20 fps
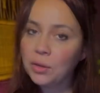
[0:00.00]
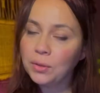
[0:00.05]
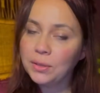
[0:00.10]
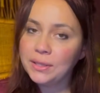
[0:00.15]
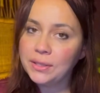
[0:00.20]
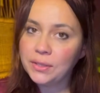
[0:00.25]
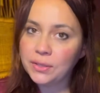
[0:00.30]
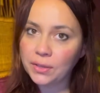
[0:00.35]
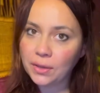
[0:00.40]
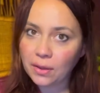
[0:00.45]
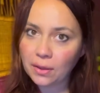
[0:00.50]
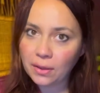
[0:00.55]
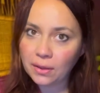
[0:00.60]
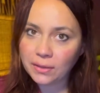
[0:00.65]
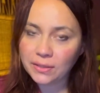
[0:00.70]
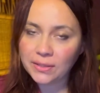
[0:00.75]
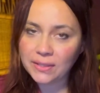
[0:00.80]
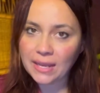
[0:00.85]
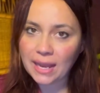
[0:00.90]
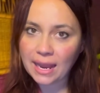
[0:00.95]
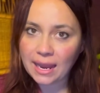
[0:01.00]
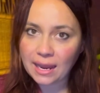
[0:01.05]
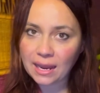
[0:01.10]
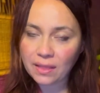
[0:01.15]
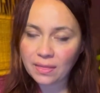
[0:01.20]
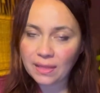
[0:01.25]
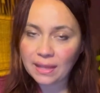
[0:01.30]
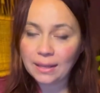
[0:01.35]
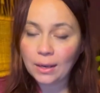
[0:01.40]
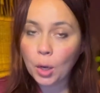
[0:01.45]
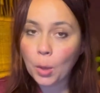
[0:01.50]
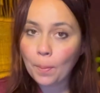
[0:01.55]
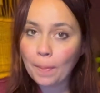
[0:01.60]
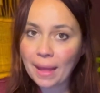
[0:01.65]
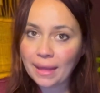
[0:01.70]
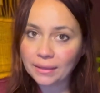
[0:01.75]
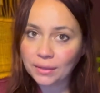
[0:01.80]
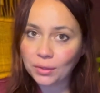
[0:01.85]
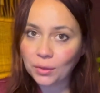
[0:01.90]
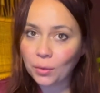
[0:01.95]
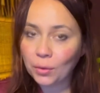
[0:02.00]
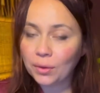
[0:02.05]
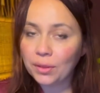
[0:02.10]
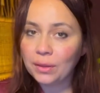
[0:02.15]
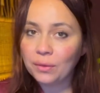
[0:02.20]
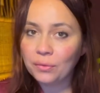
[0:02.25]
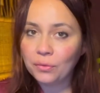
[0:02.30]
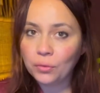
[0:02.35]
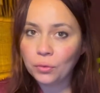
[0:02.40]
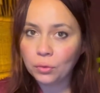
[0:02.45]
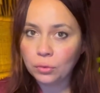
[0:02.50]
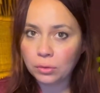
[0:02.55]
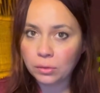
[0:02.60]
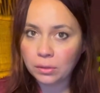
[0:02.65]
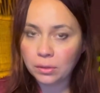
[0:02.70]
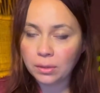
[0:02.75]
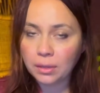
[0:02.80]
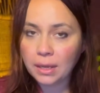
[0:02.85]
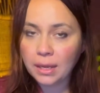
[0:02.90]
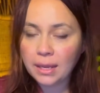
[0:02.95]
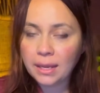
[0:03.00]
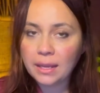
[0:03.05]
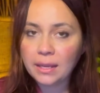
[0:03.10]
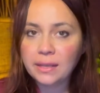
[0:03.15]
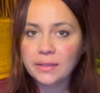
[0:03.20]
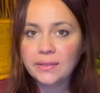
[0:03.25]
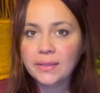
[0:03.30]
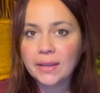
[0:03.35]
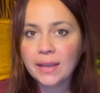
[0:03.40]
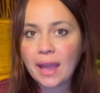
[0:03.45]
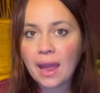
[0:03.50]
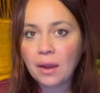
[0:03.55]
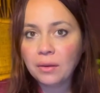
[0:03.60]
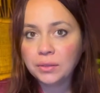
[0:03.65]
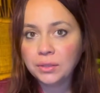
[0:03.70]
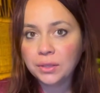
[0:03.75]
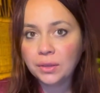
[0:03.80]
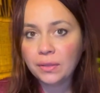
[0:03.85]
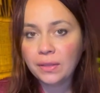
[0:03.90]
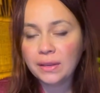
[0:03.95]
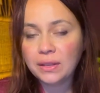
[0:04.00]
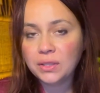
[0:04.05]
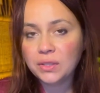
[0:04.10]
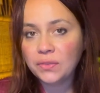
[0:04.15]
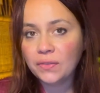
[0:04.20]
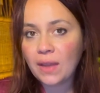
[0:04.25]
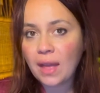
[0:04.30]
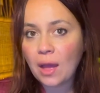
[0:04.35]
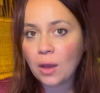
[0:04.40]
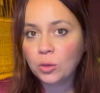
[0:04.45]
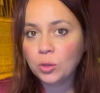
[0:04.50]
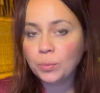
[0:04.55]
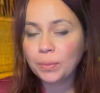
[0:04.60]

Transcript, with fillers: connoisseurs say that Le Mat or the Fool is a character that is found